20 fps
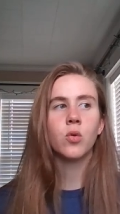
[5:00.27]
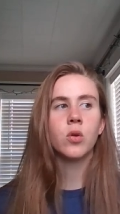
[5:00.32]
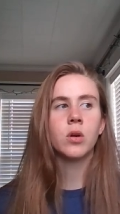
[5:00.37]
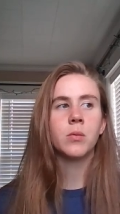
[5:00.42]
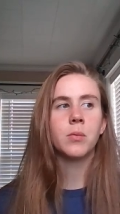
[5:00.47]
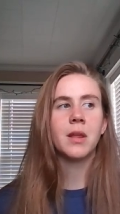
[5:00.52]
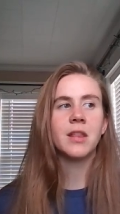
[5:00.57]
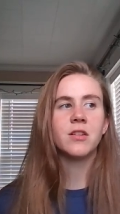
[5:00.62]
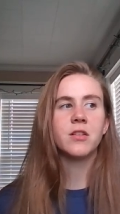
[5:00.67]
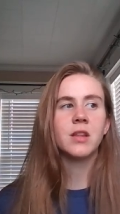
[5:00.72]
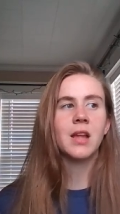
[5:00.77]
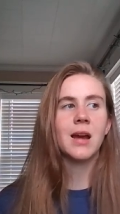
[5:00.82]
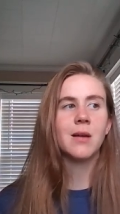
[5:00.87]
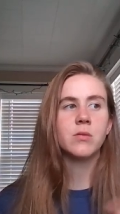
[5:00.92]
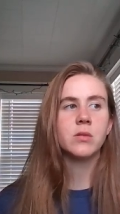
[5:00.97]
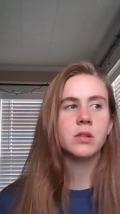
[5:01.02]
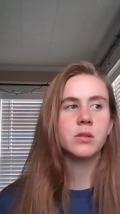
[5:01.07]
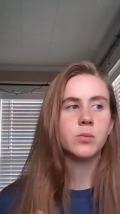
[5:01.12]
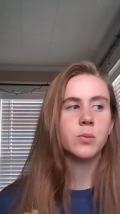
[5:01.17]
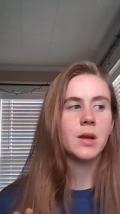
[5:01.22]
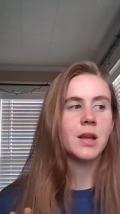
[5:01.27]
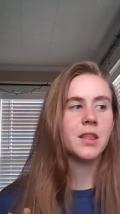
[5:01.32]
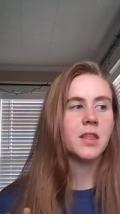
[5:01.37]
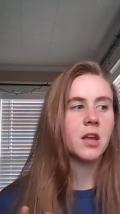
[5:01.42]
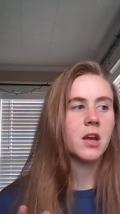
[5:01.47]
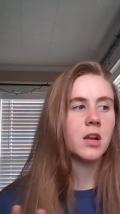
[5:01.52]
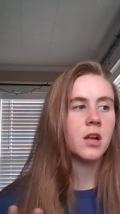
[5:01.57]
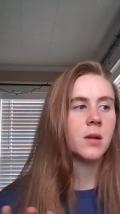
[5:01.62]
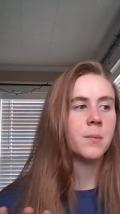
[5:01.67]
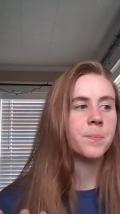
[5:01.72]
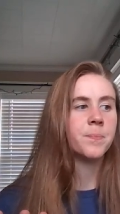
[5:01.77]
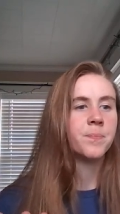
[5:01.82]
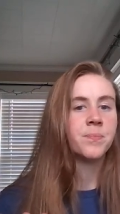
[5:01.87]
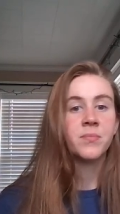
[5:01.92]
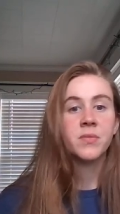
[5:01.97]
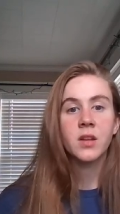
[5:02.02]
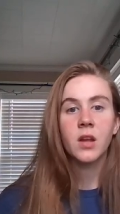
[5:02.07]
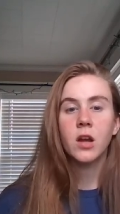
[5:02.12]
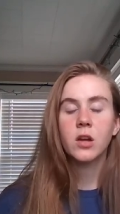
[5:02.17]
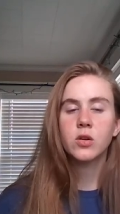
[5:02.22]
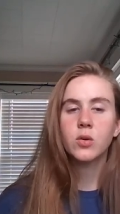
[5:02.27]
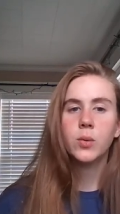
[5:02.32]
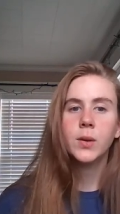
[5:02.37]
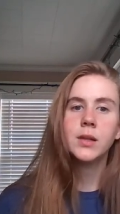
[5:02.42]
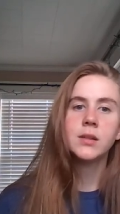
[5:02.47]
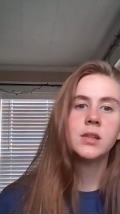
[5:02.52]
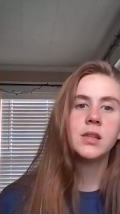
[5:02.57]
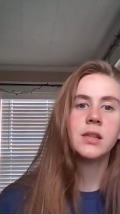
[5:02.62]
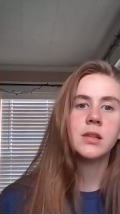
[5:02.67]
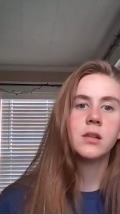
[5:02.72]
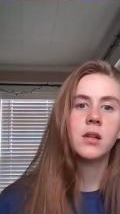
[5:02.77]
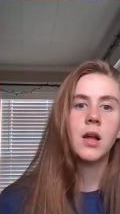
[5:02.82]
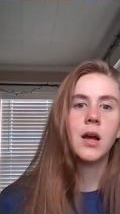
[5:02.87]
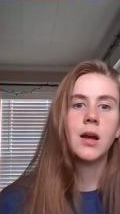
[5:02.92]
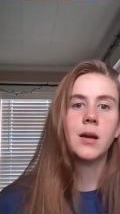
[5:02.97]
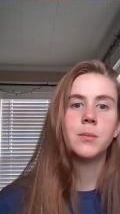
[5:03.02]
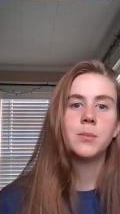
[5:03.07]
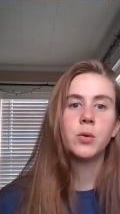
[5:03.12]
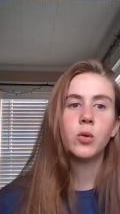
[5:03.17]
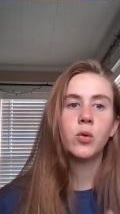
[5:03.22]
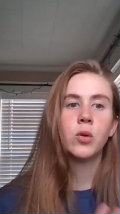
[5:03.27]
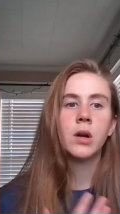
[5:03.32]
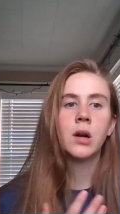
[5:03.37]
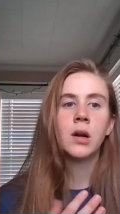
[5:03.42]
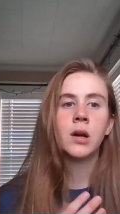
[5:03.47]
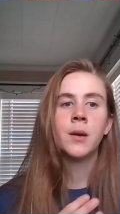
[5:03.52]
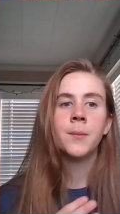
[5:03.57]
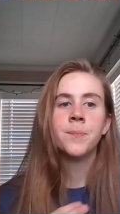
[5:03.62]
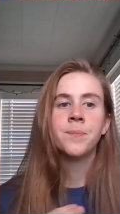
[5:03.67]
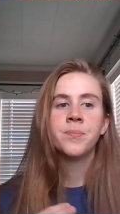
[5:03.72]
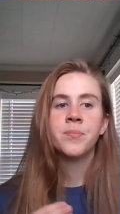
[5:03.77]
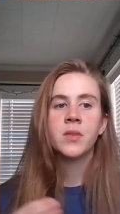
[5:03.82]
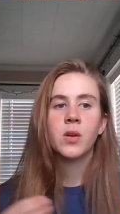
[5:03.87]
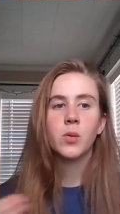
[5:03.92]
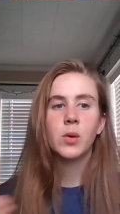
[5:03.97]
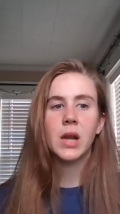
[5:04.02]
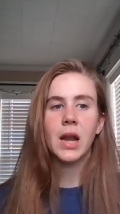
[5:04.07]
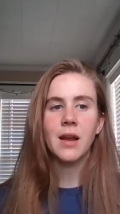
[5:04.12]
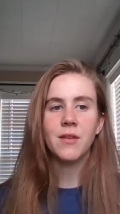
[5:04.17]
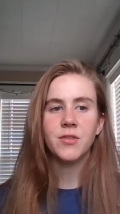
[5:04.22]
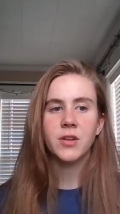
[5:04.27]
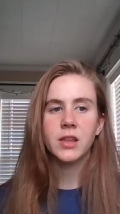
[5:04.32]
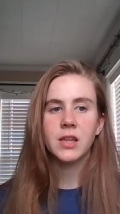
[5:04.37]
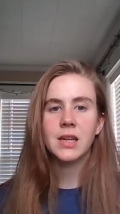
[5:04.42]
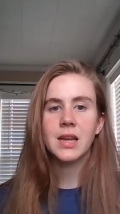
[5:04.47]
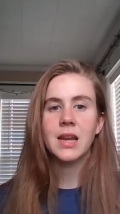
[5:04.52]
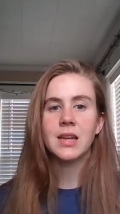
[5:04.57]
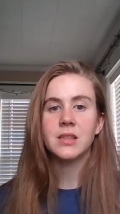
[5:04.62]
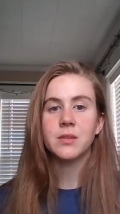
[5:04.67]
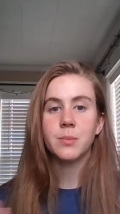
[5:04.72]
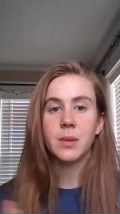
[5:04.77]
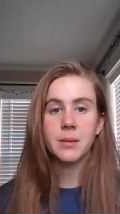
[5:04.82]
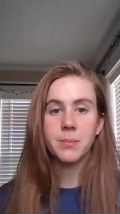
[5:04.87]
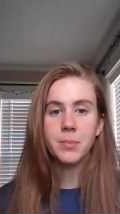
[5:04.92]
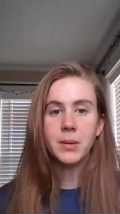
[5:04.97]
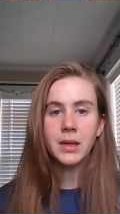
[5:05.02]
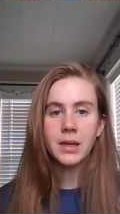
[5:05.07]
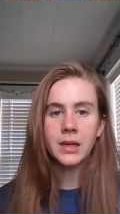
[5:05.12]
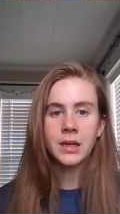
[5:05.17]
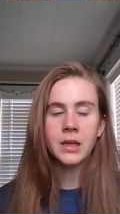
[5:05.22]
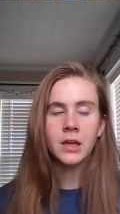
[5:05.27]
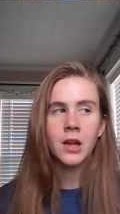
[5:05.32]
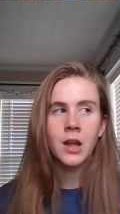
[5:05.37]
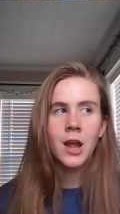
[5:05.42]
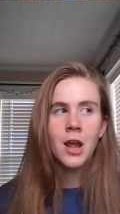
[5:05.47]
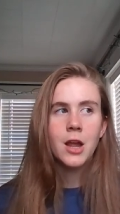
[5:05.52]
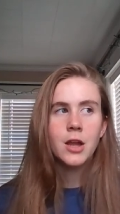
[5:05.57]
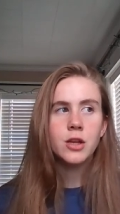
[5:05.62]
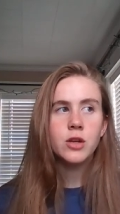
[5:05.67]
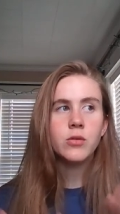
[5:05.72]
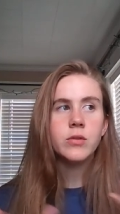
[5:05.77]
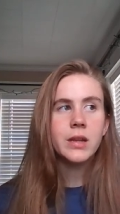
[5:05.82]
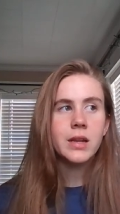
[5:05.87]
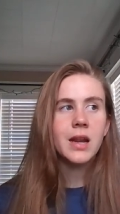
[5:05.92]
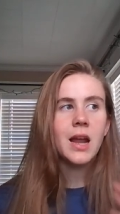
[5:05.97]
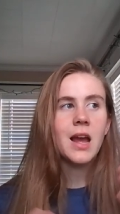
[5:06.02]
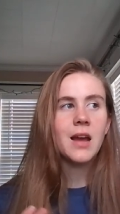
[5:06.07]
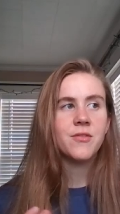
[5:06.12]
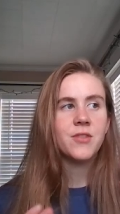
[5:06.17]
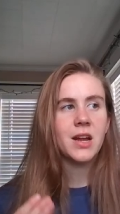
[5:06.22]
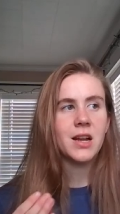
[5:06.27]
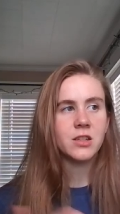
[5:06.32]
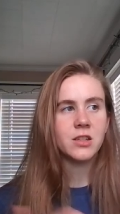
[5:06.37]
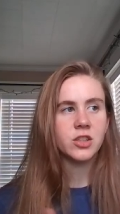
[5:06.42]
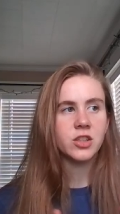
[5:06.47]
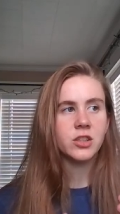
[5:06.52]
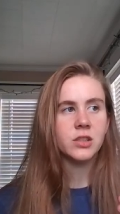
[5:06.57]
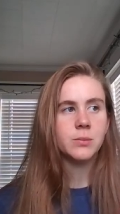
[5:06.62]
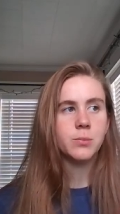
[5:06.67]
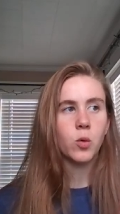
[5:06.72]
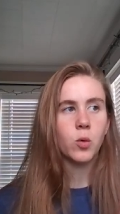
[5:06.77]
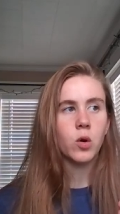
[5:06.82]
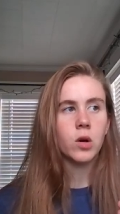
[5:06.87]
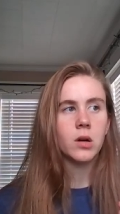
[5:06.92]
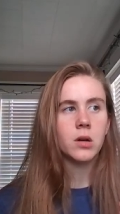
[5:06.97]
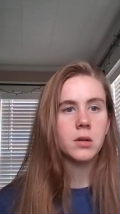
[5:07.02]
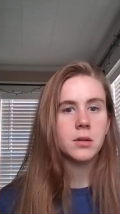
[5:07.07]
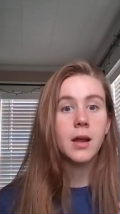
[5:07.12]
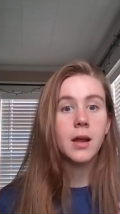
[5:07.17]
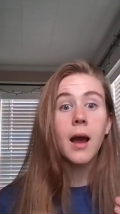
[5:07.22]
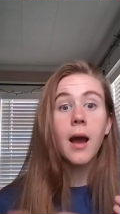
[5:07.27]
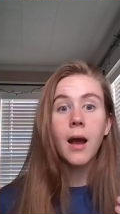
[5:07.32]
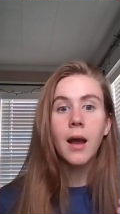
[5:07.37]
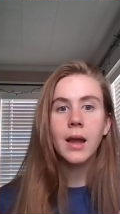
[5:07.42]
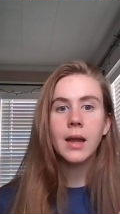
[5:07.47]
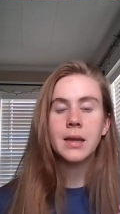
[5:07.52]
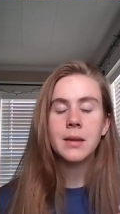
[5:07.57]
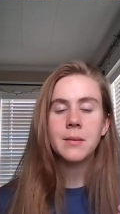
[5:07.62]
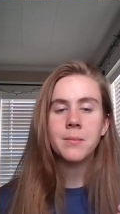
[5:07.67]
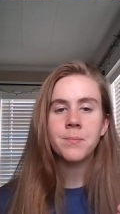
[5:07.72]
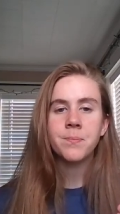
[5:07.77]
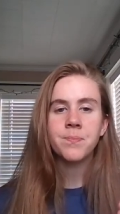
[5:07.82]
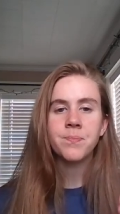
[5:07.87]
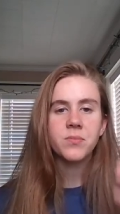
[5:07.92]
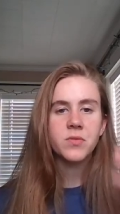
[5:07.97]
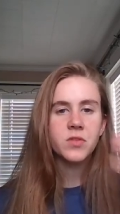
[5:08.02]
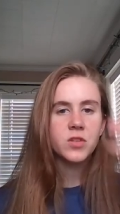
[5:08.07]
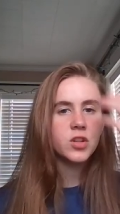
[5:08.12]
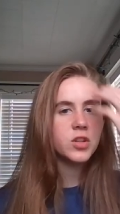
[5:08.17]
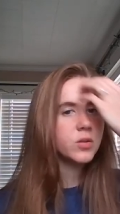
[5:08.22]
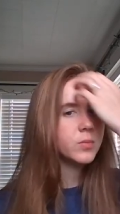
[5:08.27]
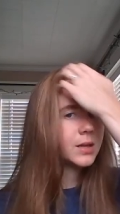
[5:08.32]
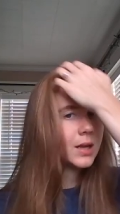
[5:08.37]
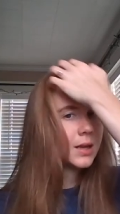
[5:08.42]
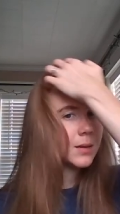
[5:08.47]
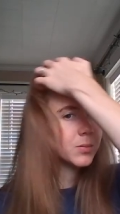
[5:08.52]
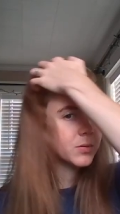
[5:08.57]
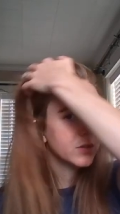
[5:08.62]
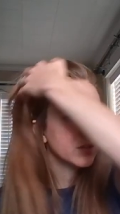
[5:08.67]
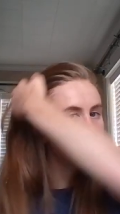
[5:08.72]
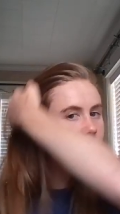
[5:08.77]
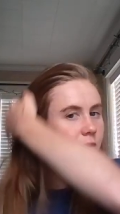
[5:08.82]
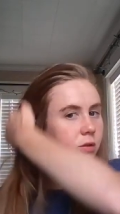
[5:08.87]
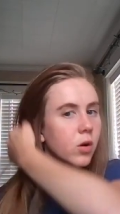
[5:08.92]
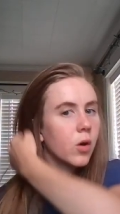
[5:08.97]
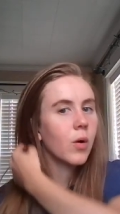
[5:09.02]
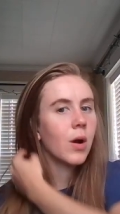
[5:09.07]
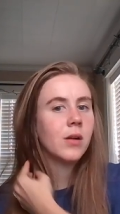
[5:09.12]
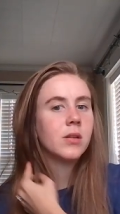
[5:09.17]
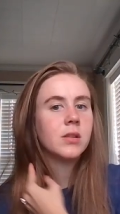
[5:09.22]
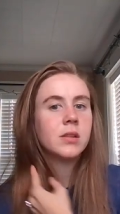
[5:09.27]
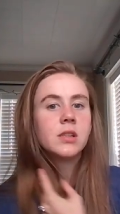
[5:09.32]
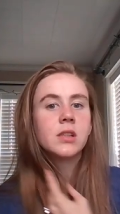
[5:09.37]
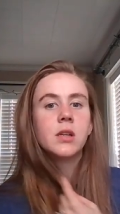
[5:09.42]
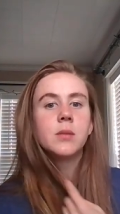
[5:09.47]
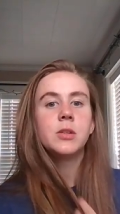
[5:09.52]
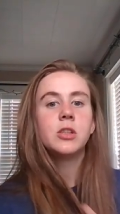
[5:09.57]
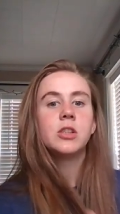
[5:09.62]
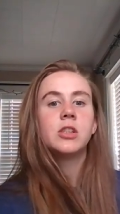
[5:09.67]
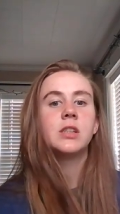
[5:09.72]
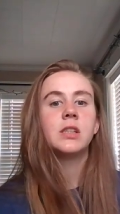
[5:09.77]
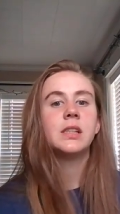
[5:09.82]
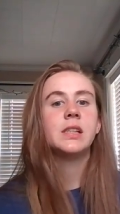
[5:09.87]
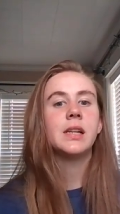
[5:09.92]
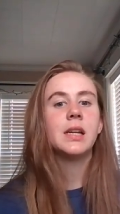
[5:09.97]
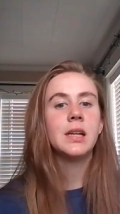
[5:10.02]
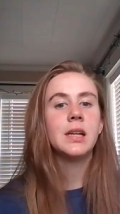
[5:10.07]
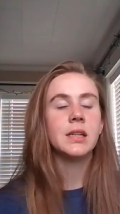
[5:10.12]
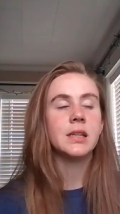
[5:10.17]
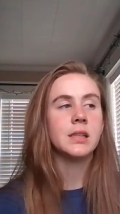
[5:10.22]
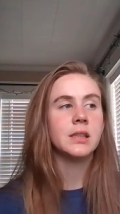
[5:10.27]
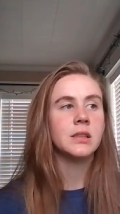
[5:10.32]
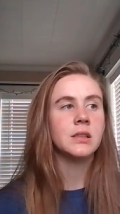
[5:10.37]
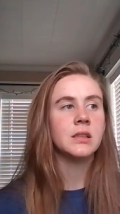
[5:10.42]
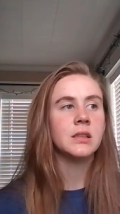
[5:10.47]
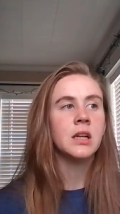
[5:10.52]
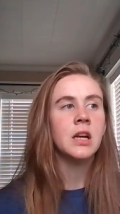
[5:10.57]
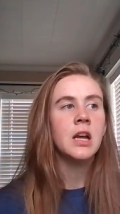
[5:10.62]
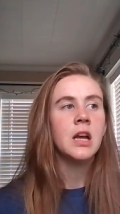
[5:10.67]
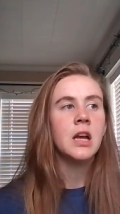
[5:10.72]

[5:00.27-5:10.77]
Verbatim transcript: or whether that was with um, a quilting club or whatever the case might be, you did have actually more time to be able to go out in the community and